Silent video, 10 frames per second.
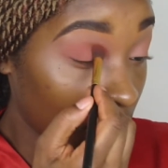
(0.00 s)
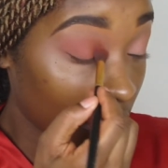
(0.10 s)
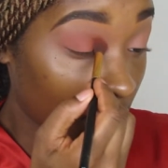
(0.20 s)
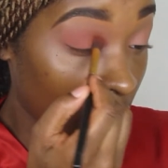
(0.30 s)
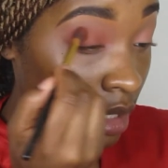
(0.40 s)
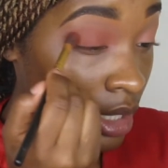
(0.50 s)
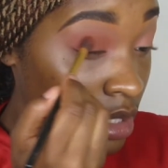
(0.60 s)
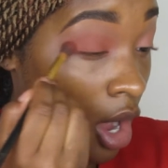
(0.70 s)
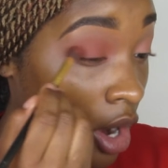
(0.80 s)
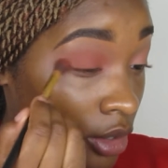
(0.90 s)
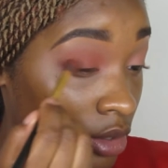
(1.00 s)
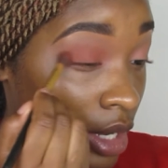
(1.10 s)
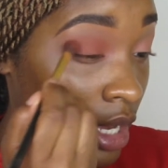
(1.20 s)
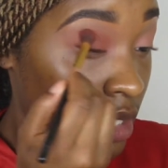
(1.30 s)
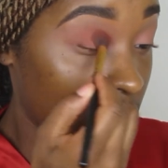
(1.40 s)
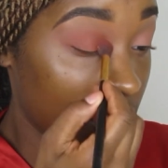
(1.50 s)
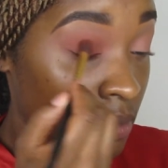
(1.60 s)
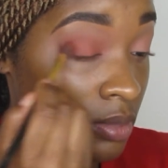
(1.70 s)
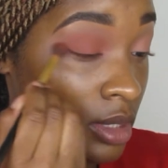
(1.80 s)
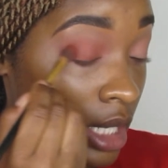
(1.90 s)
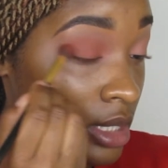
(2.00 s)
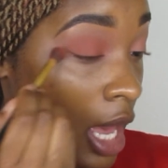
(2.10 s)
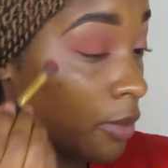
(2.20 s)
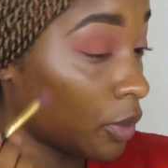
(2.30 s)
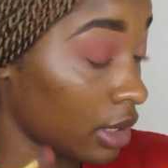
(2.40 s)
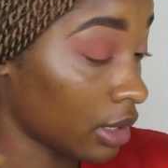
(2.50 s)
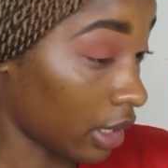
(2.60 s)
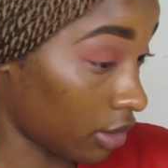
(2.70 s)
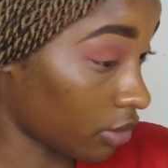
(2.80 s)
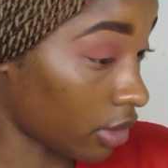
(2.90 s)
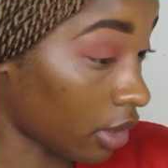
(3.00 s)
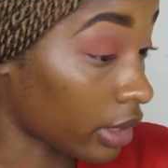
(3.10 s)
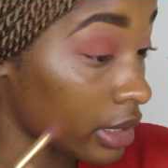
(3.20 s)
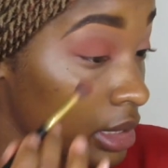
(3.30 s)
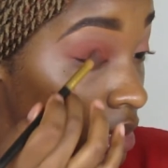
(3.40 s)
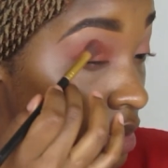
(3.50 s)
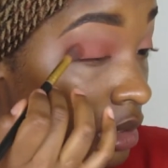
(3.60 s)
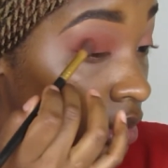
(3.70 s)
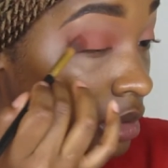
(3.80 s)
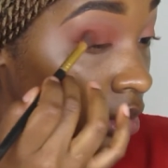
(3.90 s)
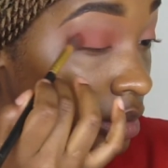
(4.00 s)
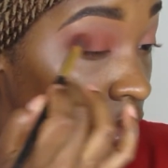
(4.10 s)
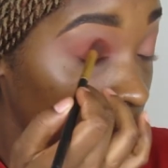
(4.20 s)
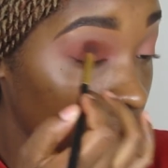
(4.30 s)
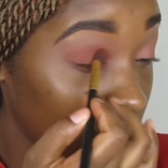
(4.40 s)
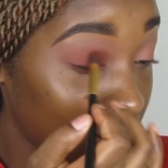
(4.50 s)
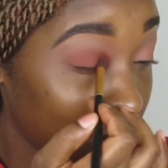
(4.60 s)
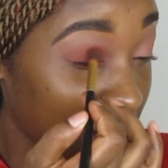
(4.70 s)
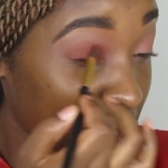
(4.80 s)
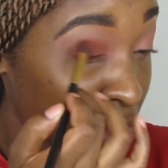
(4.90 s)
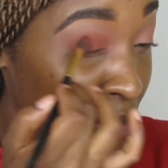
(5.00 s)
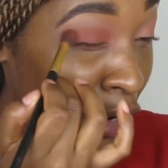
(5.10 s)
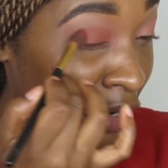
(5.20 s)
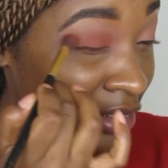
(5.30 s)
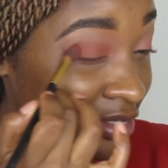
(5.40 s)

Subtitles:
Kind of, it's art, you guys. Take time with it like you're an artist, because you are.